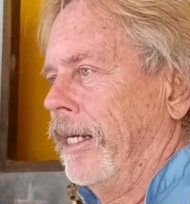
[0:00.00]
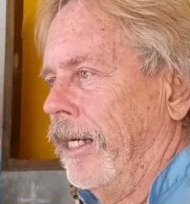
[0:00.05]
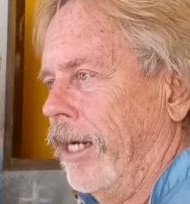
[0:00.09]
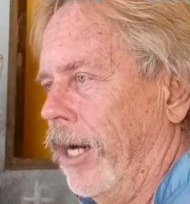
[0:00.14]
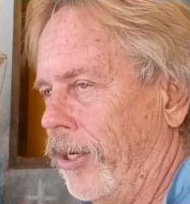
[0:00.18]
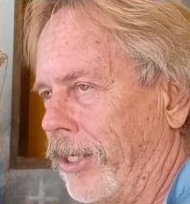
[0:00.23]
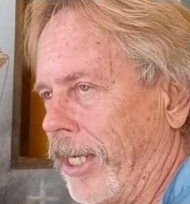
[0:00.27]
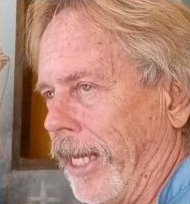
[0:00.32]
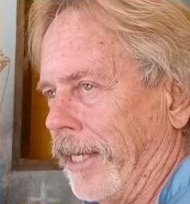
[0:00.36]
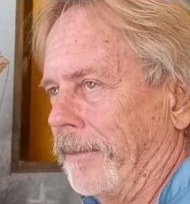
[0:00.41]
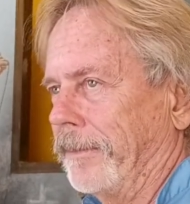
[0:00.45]

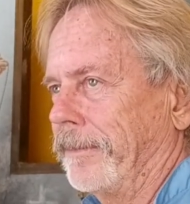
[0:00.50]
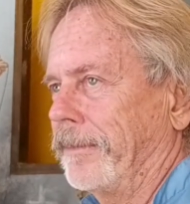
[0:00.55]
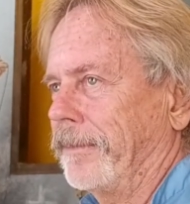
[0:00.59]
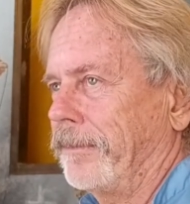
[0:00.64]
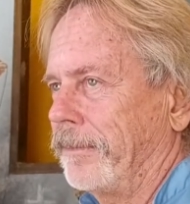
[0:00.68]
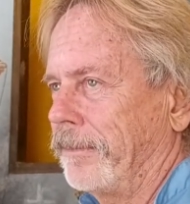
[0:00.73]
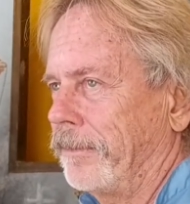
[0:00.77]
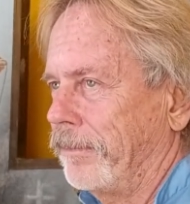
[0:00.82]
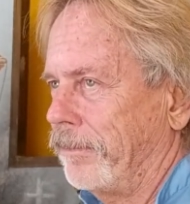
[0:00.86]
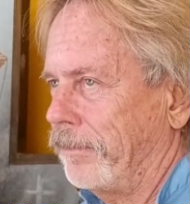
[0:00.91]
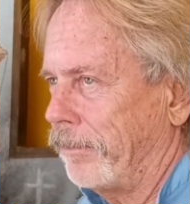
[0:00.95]
Okay,
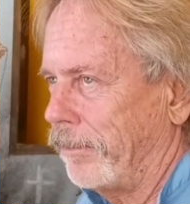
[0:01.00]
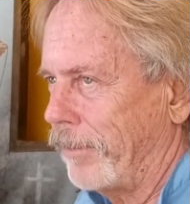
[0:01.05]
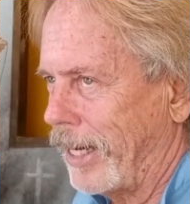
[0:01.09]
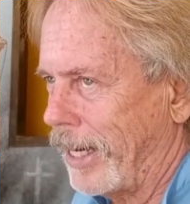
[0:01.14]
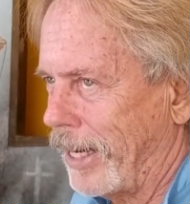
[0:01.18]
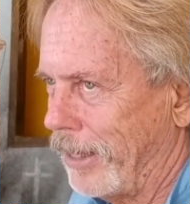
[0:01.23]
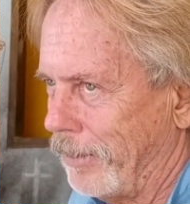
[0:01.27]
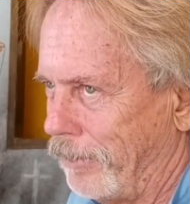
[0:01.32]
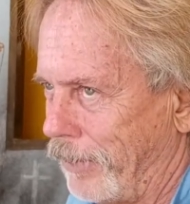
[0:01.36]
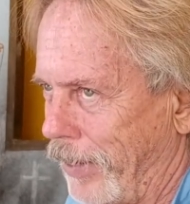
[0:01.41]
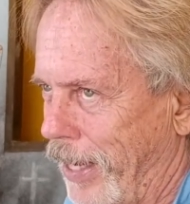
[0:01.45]

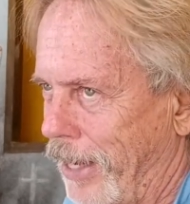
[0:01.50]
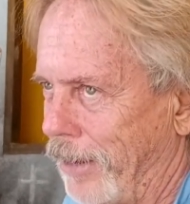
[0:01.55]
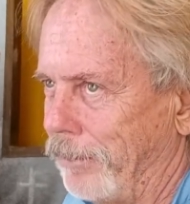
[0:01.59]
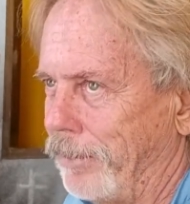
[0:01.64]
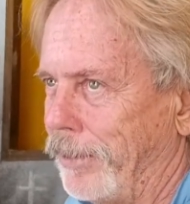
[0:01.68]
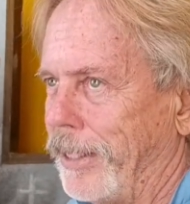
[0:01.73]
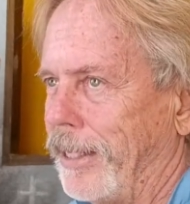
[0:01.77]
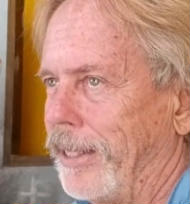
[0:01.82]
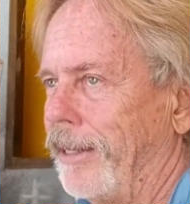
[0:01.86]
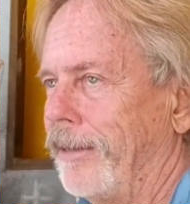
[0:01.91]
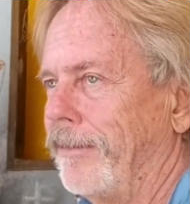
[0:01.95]
my pet
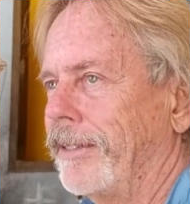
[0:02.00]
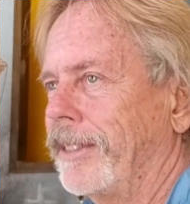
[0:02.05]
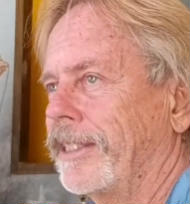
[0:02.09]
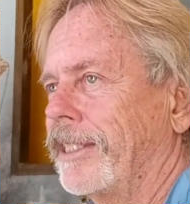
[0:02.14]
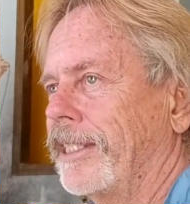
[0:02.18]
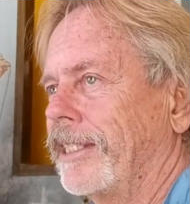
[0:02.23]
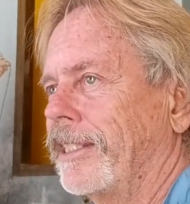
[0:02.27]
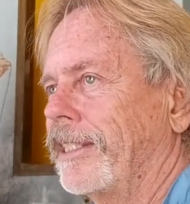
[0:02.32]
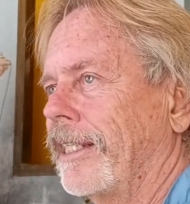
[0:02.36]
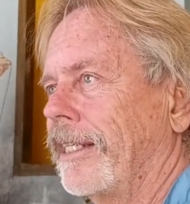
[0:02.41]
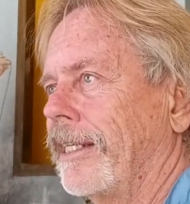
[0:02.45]
peeve
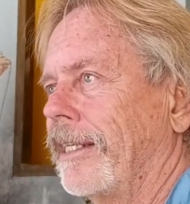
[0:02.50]
is this